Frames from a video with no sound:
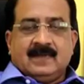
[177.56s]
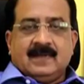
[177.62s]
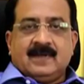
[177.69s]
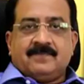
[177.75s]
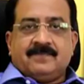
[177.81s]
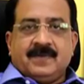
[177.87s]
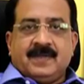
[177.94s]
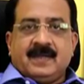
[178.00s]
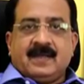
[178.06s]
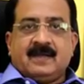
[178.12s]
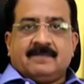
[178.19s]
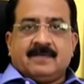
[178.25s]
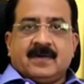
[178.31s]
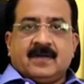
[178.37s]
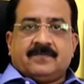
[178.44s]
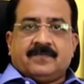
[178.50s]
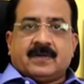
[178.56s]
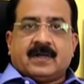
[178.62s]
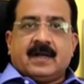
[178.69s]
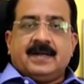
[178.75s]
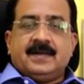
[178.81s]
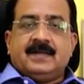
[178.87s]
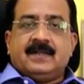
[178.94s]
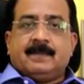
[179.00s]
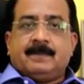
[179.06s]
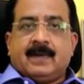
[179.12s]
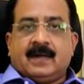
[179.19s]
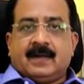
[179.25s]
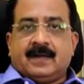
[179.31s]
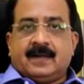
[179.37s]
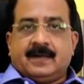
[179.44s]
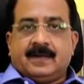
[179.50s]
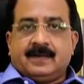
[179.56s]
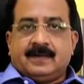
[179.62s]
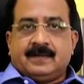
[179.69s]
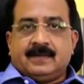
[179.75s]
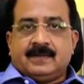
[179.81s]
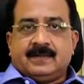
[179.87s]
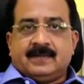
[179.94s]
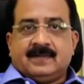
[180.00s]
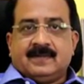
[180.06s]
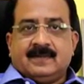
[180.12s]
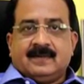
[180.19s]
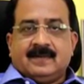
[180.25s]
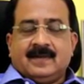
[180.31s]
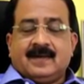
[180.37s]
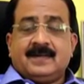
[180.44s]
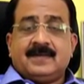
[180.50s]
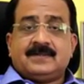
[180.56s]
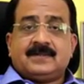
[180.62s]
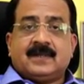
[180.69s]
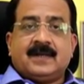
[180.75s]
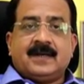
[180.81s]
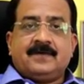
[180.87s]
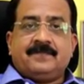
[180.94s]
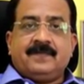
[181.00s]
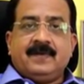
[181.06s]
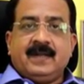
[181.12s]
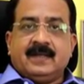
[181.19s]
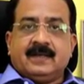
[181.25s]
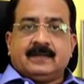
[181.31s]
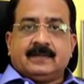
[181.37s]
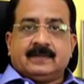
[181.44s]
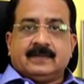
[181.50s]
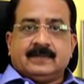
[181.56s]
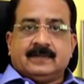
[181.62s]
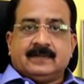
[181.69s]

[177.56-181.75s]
Yeah, we are one of a kind in the market, and it's a great feeling